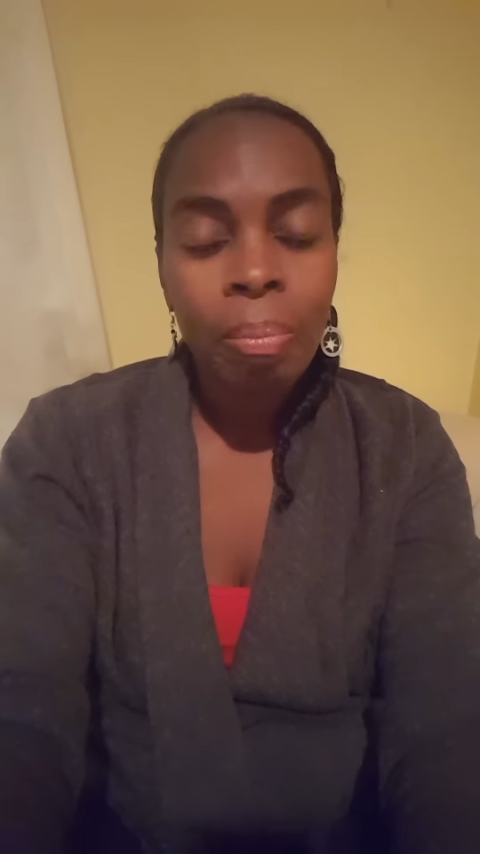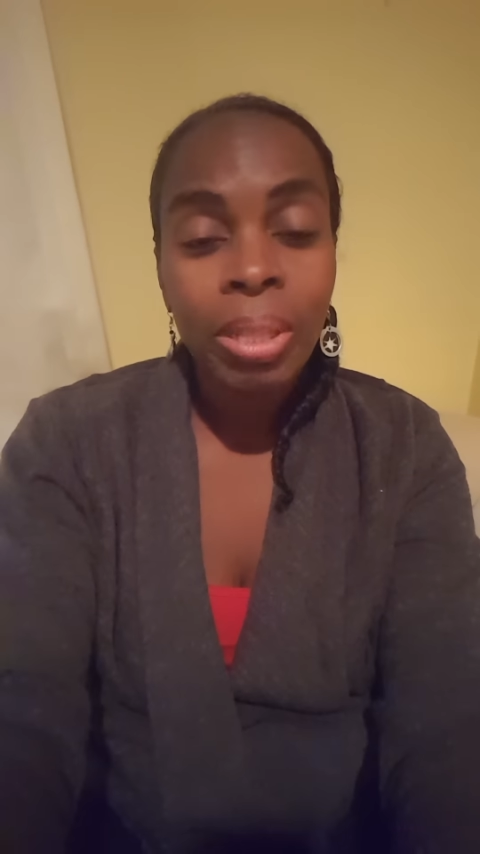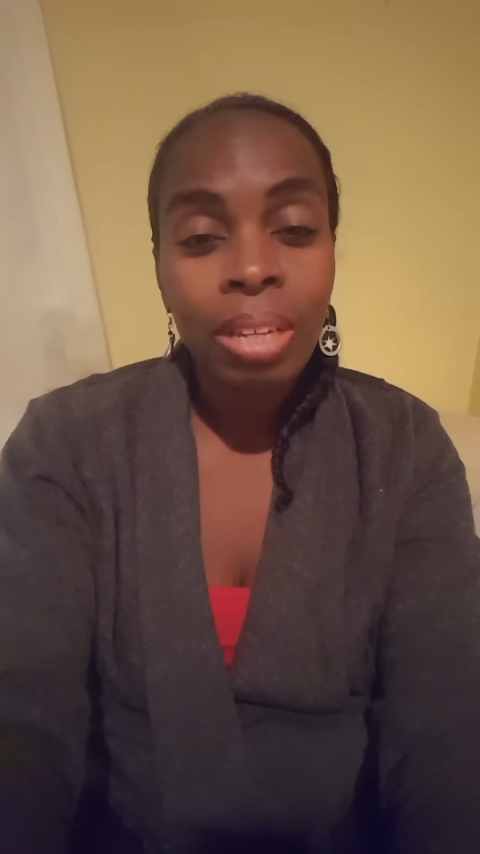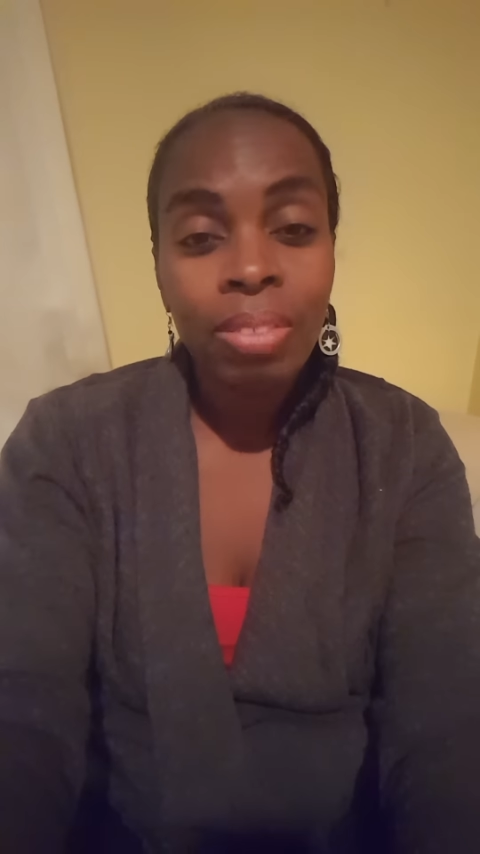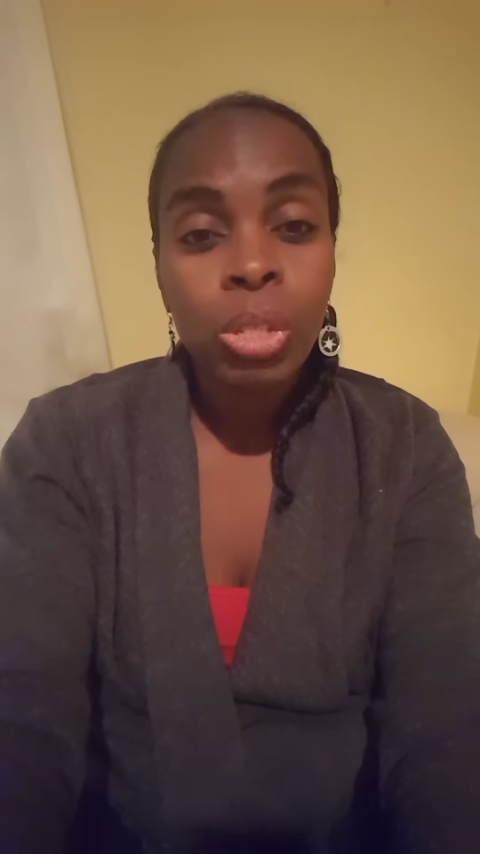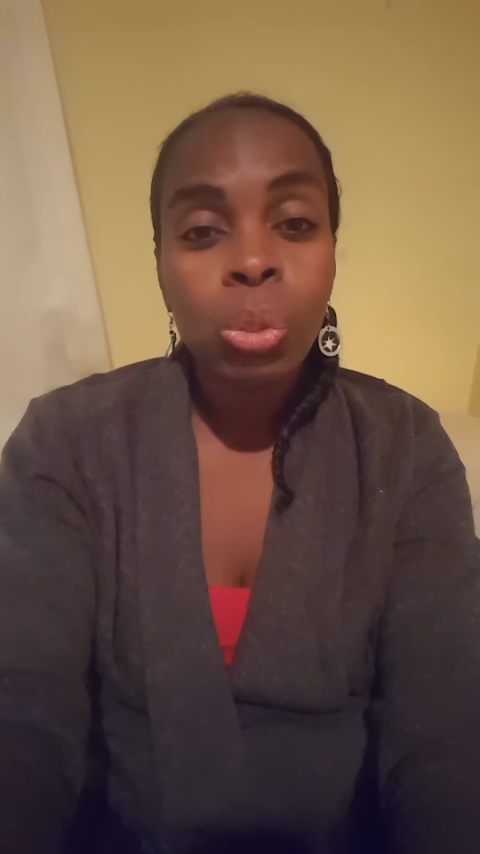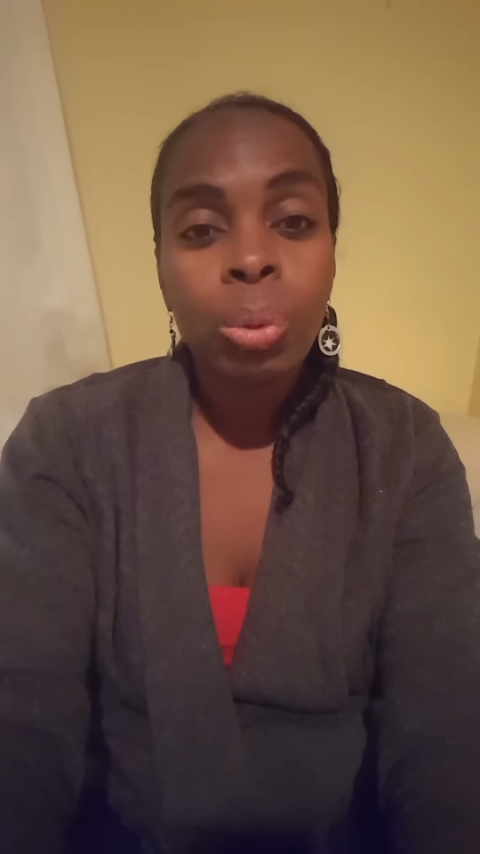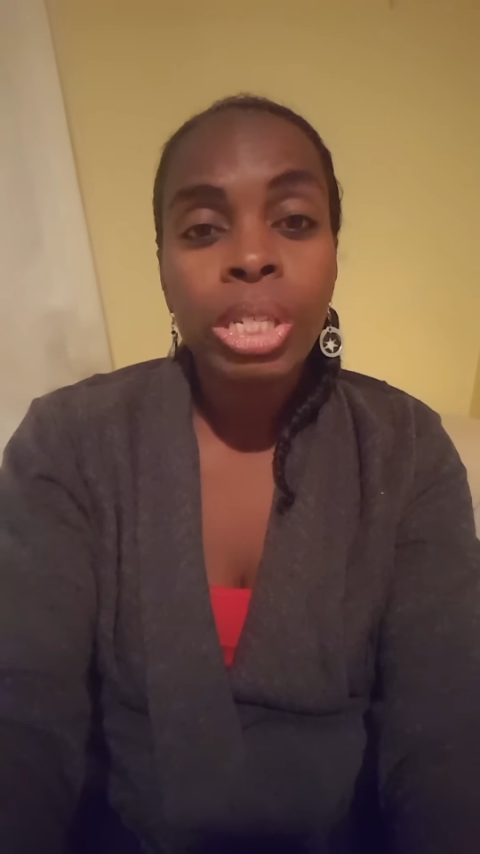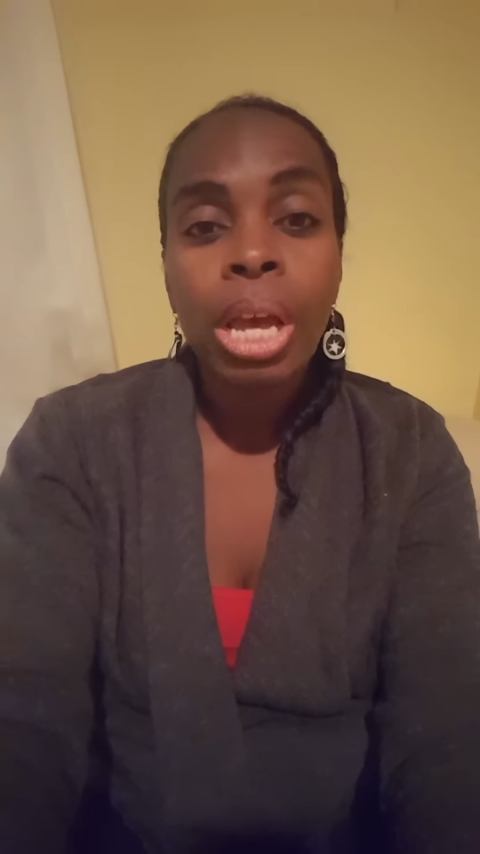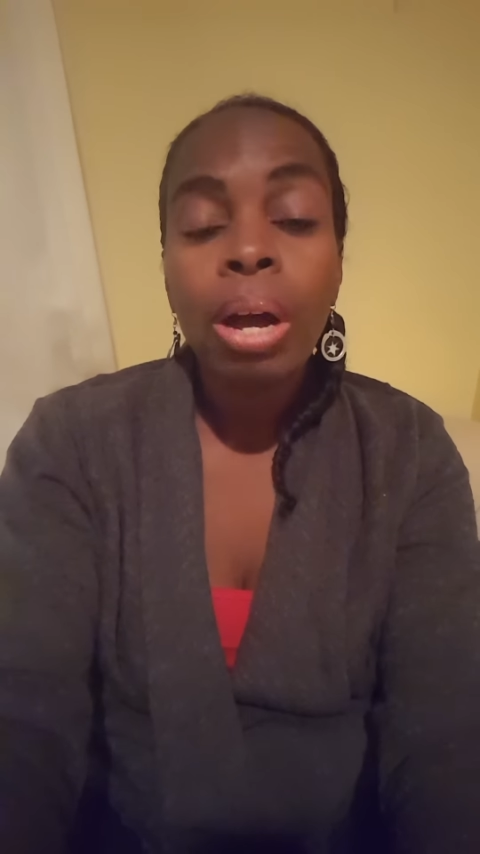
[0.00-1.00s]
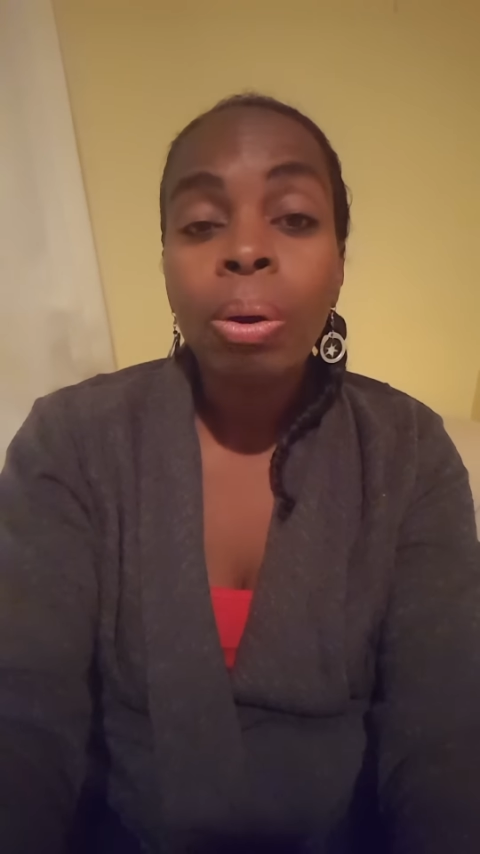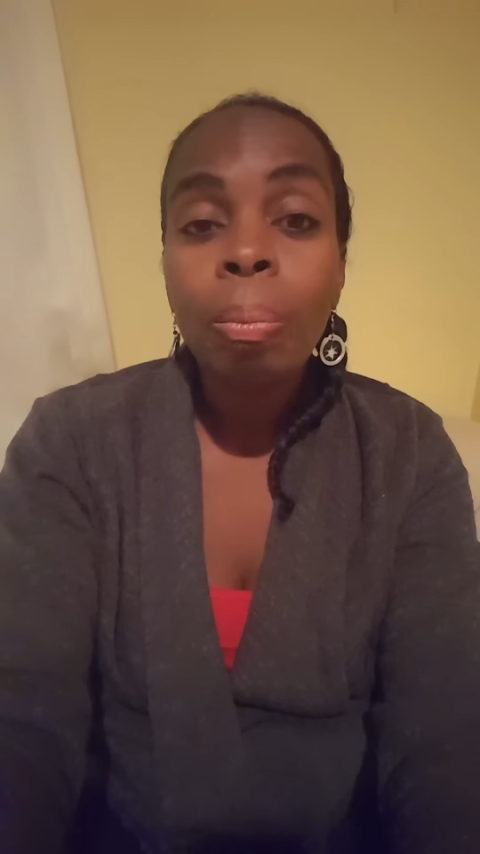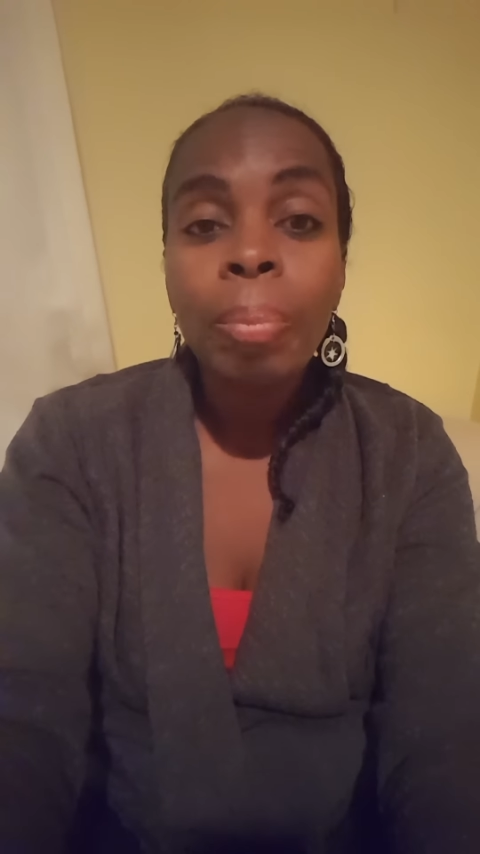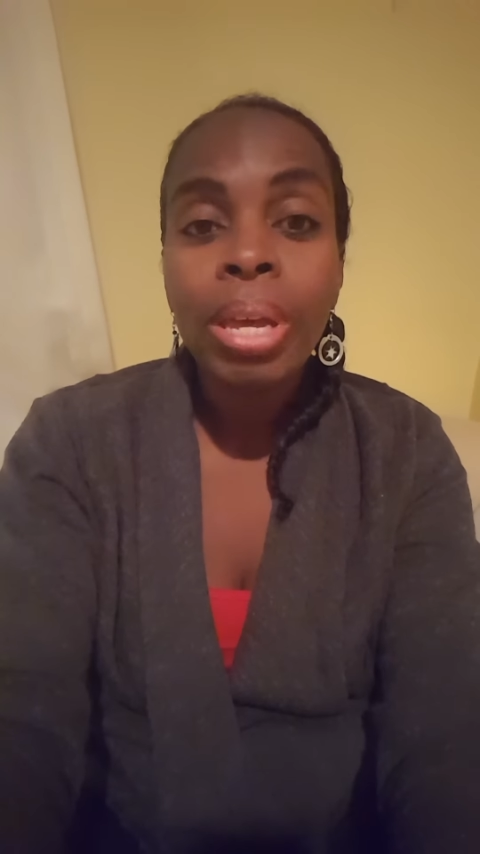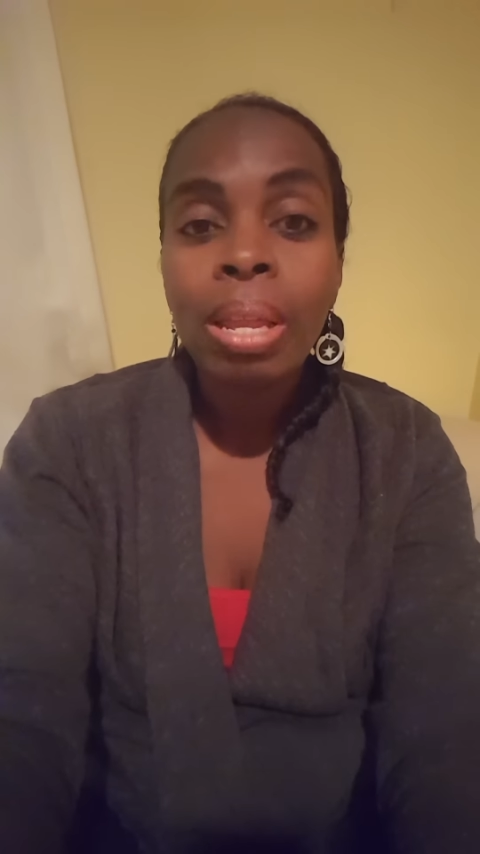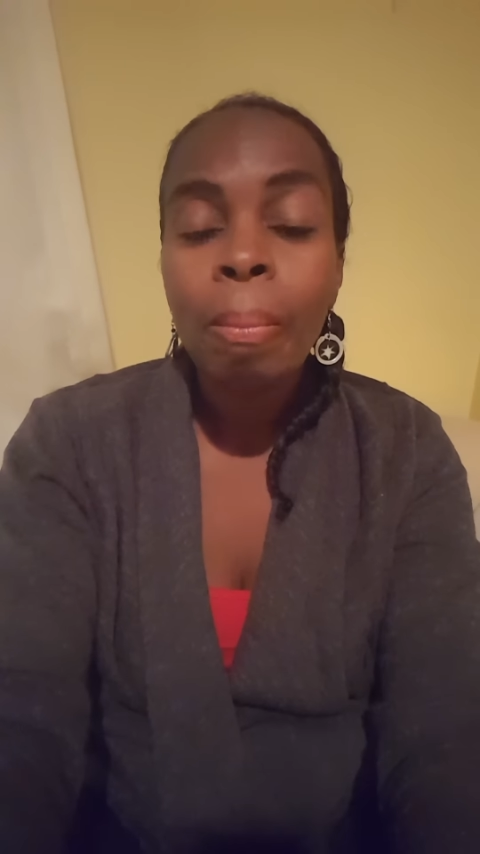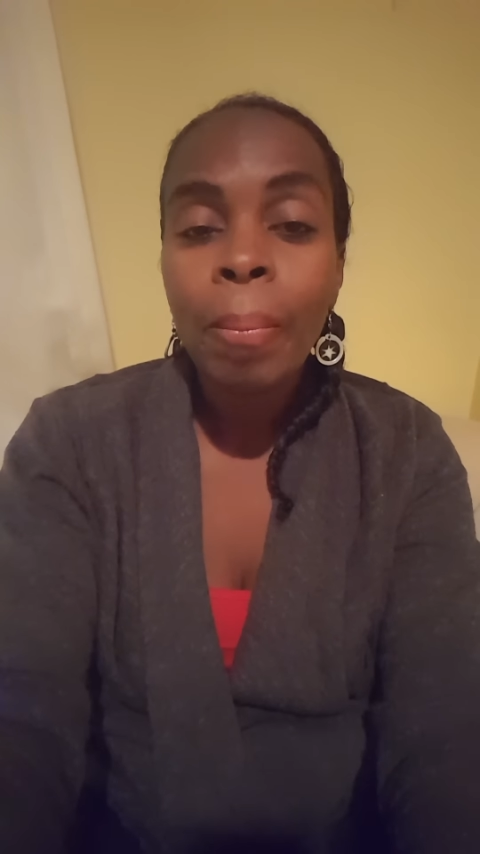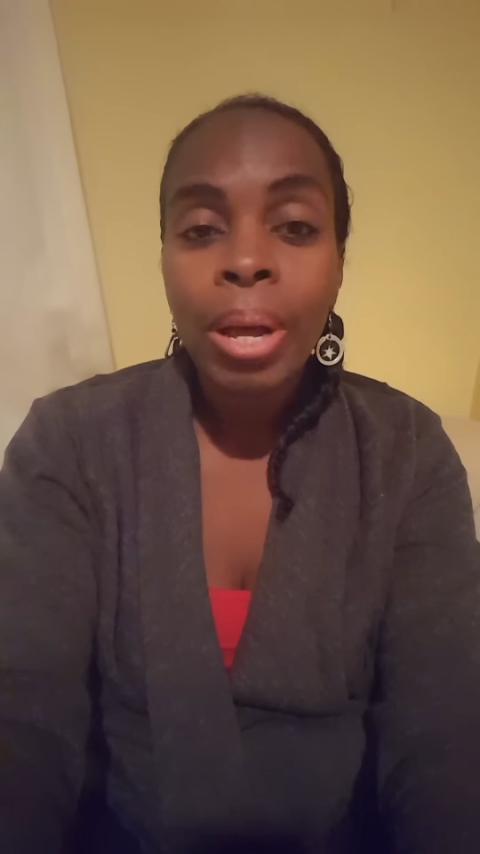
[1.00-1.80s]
I believe the store's open,